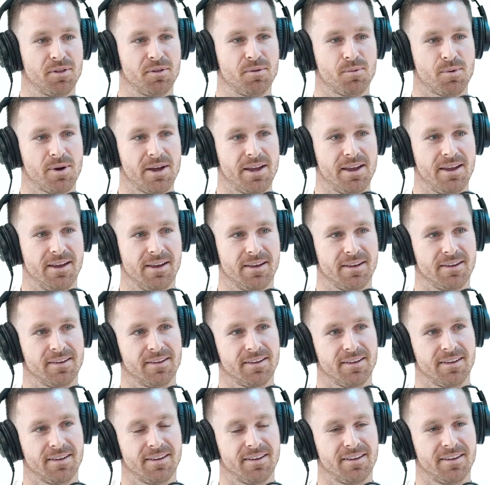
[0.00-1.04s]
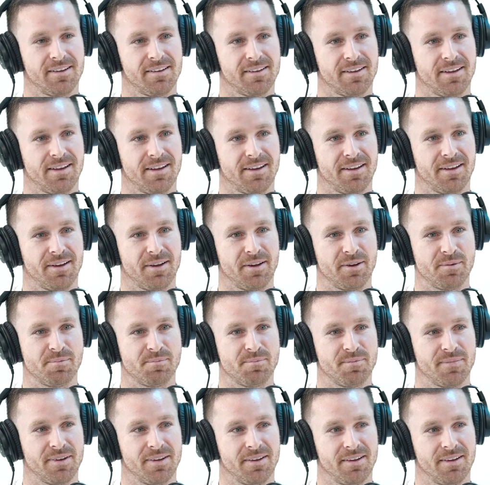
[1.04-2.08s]
the week
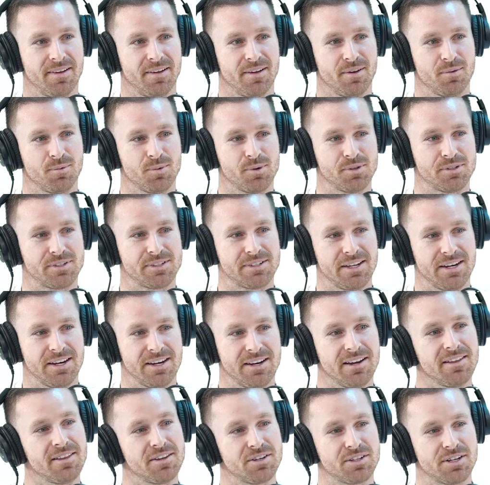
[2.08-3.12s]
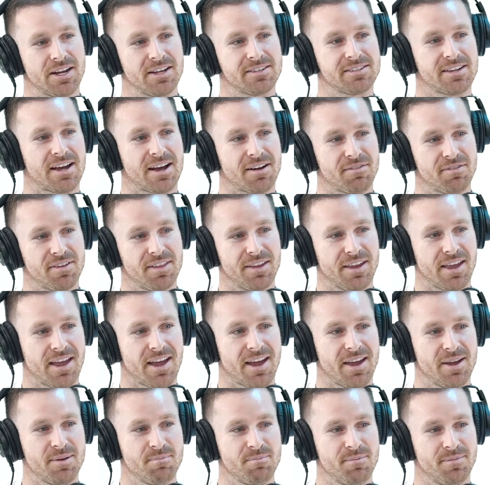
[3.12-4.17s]
was sitting in the sheds after the
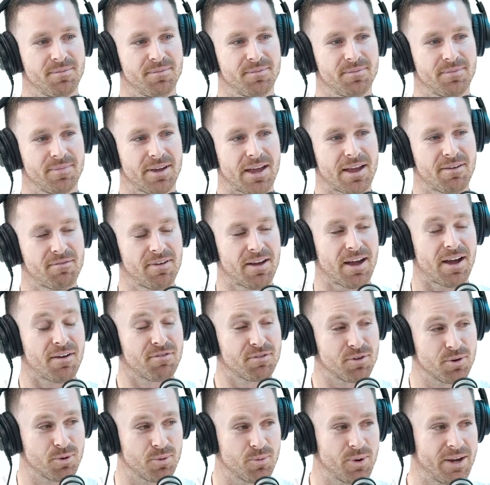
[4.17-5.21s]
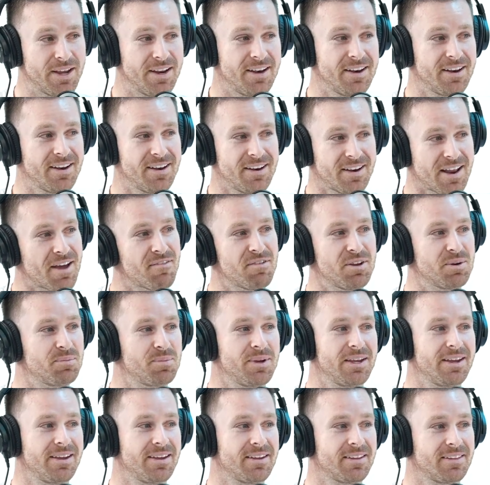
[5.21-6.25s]
game, after a win, and having a
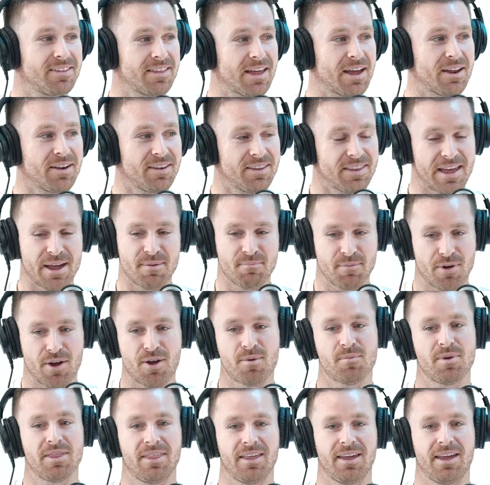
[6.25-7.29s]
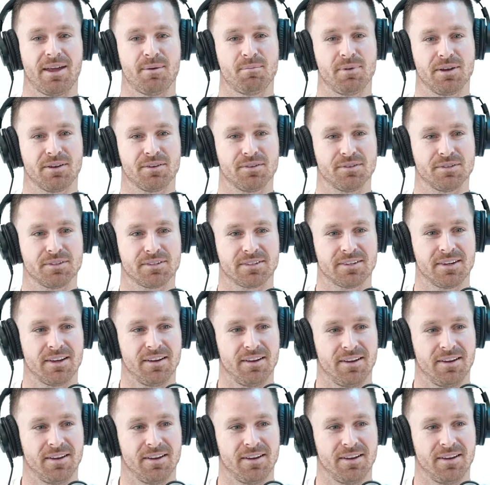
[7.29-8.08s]
beer. That moment there, because